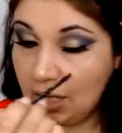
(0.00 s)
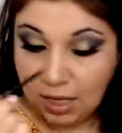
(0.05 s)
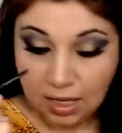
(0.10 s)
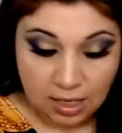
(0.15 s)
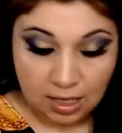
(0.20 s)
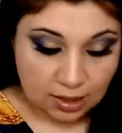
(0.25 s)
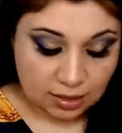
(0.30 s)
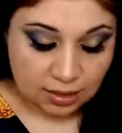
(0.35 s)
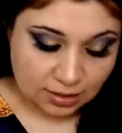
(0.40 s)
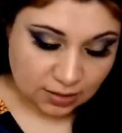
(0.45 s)

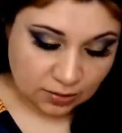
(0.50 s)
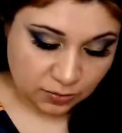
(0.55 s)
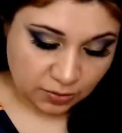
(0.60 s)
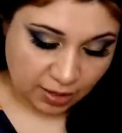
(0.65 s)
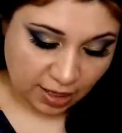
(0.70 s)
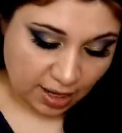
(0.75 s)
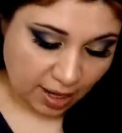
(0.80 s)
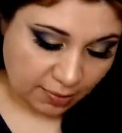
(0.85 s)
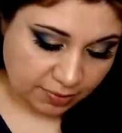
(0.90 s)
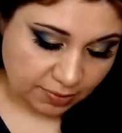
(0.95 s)
This is what I
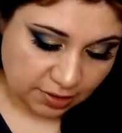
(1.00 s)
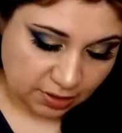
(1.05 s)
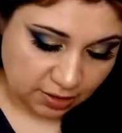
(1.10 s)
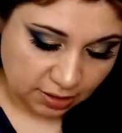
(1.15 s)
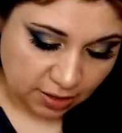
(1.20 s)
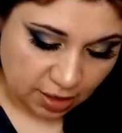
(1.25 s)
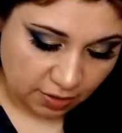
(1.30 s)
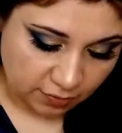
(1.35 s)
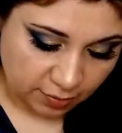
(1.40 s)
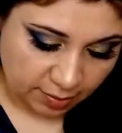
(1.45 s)
absolutely
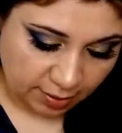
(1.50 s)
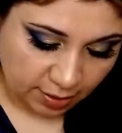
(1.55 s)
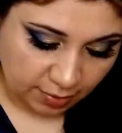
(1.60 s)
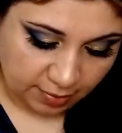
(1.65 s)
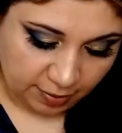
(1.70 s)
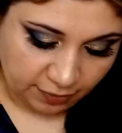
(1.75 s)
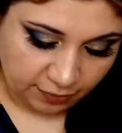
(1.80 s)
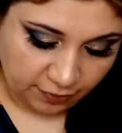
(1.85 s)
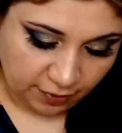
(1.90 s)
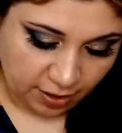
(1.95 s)
love about my
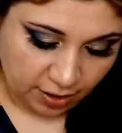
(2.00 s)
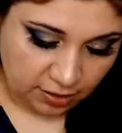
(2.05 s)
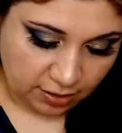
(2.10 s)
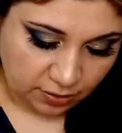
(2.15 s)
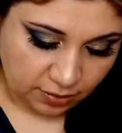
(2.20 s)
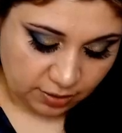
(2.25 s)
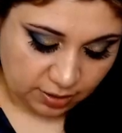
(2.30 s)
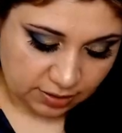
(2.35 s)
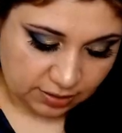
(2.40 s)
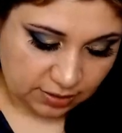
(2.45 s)

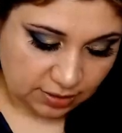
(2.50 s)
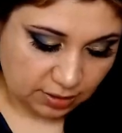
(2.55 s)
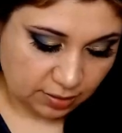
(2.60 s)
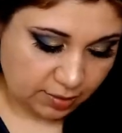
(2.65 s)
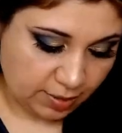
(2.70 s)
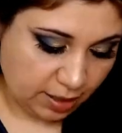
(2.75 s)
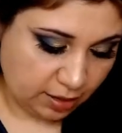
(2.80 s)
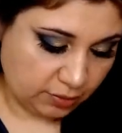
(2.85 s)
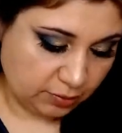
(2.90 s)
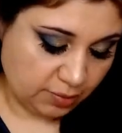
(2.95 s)
followers and
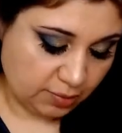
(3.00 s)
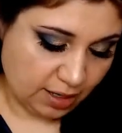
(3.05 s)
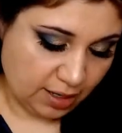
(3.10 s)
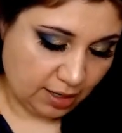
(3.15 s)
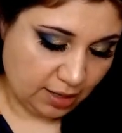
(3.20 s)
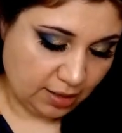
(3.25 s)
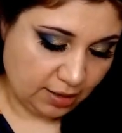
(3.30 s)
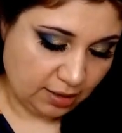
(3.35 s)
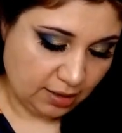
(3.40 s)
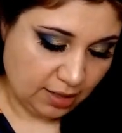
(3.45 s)
about
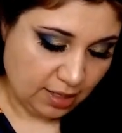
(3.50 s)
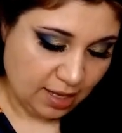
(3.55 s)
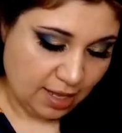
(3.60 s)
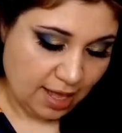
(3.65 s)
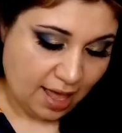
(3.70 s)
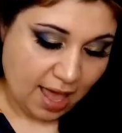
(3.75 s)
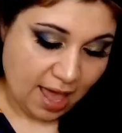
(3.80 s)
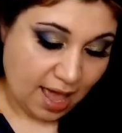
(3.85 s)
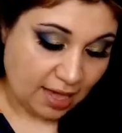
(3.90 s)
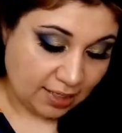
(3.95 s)
my
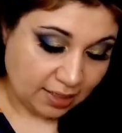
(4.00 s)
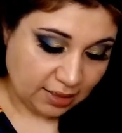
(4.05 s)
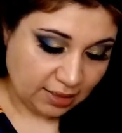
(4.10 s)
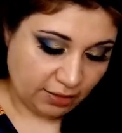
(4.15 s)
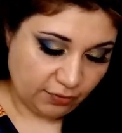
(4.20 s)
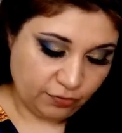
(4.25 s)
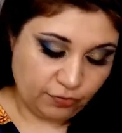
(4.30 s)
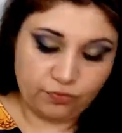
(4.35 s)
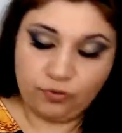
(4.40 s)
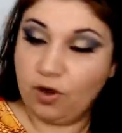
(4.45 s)
NLA
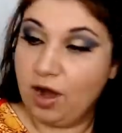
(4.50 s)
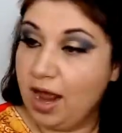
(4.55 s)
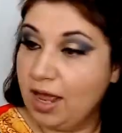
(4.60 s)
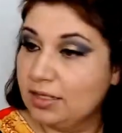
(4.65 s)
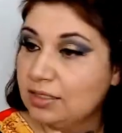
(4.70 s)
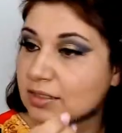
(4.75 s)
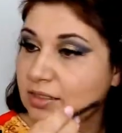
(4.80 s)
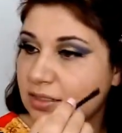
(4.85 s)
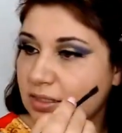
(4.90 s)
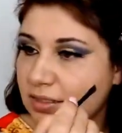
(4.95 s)

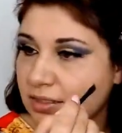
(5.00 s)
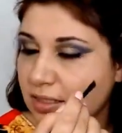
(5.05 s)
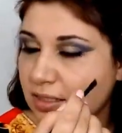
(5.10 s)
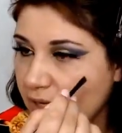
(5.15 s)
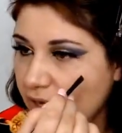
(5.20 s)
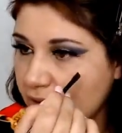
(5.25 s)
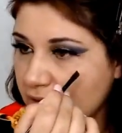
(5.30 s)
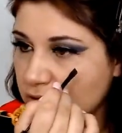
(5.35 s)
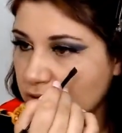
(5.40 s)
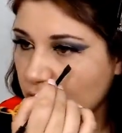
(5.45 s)
friends, as I
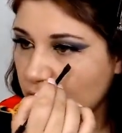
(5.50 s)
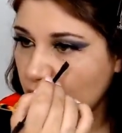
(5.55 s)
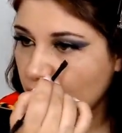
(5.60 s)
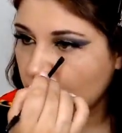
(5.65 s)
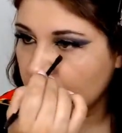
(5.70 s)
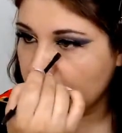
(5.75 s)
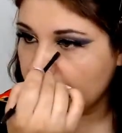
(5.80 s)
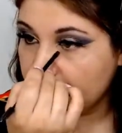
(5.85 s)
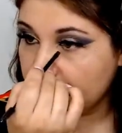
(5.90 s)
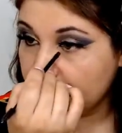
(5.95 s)
like to call
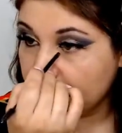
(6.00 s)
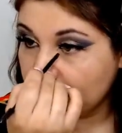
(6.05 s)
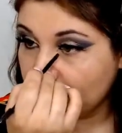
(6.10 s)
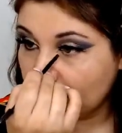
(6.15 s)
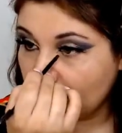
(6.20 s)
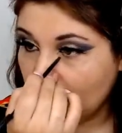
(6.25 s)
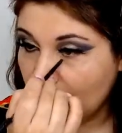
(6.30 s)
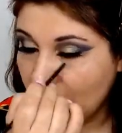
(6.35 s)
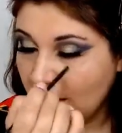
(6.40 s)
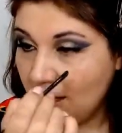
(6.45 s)
them,
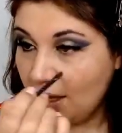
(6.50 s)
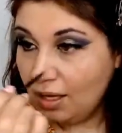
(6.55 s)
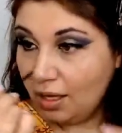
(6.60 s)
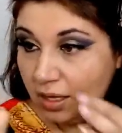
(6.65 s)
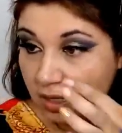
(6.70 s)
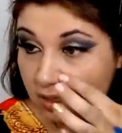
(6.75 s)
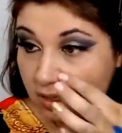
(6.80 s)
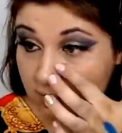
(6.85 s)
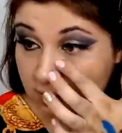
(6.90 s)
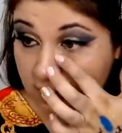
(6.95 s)

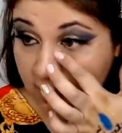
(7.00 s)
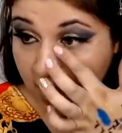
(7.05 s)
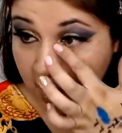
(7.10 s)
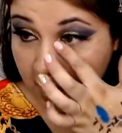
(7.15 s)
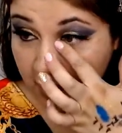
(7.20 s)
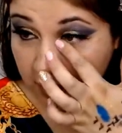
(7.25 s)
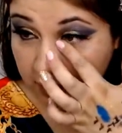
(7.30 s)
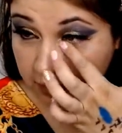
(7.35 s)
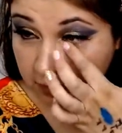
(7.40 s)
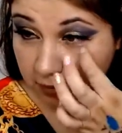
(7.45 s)
is
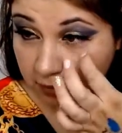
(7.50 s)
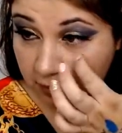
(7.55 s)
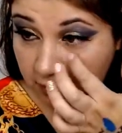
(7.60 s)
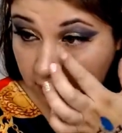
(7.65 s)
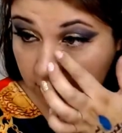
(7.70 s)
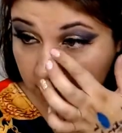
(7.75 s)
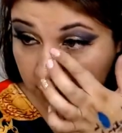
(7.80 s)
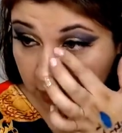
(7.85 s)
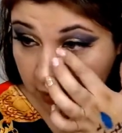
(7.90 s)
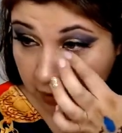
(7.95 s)
that
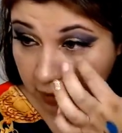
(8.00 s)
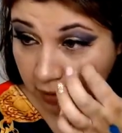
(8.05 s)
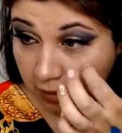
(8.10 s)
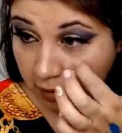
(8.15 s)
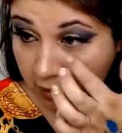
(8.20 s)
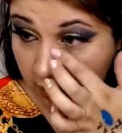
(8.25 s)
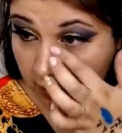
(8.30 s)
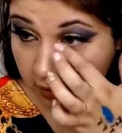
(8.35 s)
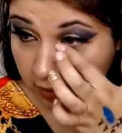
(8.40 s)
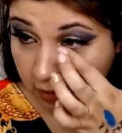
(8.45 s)

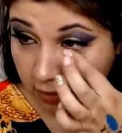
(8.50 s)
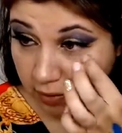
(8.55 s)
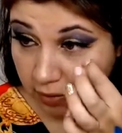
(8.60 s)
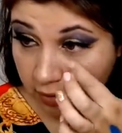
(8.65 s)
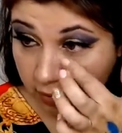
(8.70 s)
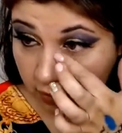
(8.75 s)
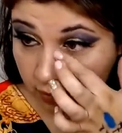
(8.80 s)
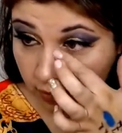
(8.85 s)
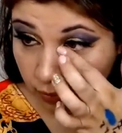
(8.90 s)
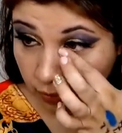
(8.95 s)

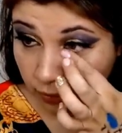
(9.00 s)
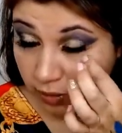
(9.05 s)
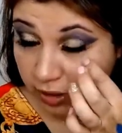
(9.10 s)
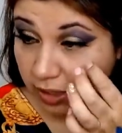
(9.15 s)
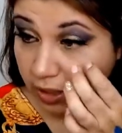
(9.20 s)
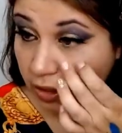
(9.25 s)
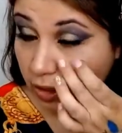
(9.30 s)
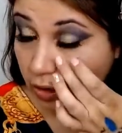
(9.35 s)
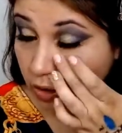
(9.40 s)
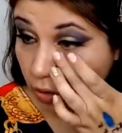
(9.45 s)
we
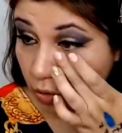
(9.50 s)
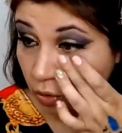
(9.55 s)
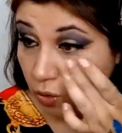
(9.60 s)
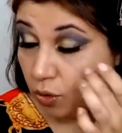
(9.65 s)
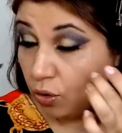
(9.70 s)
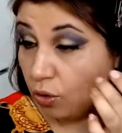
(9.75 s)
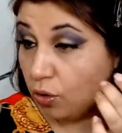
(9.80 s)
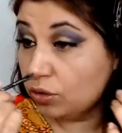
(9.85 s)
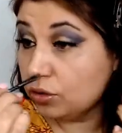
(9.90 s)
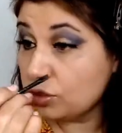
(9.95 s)
are
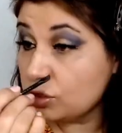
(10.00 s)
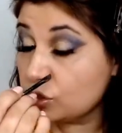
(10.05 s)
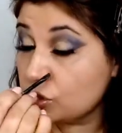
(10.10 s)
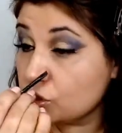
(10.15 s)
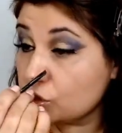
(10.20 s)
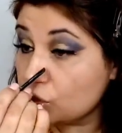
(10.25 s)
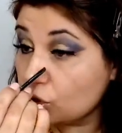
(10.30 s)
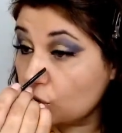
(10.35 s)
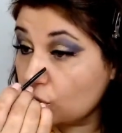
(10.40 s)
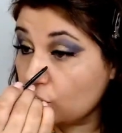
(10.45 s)
all
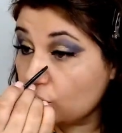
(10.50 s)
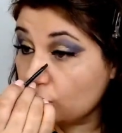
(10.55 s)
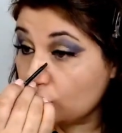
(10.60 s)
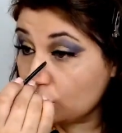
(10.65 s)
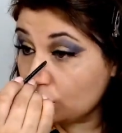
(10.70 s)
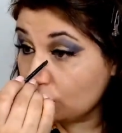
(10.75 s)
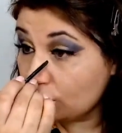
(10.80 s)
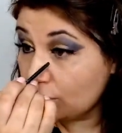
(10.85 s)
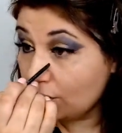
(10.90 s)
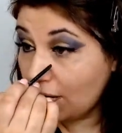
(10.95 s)
so
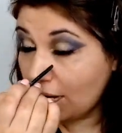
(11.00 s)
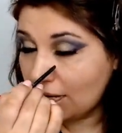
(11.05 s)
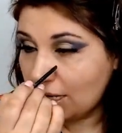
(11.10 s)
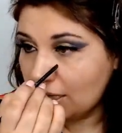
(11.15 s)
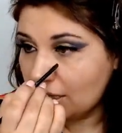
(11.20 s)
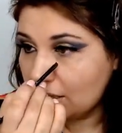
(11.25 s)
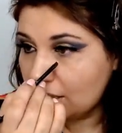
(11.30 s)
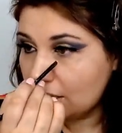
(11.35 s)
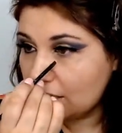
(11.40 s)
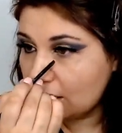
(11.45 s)

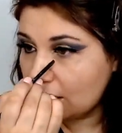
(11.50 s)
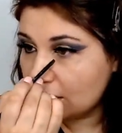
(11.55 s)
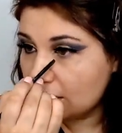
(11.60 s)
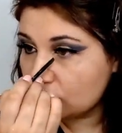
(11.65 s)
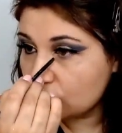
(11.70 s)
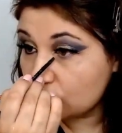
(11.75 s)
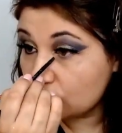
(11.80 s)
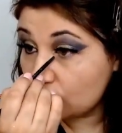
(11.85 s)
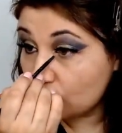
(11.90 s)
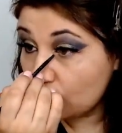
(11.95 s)
united and
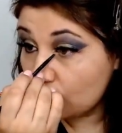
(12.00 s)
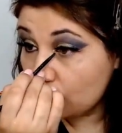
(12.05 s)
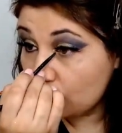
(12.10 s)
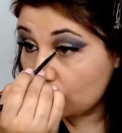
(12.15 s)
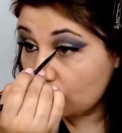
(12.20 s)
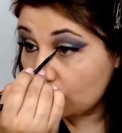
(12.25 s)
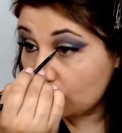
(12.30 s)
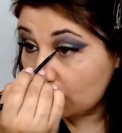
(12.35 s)
so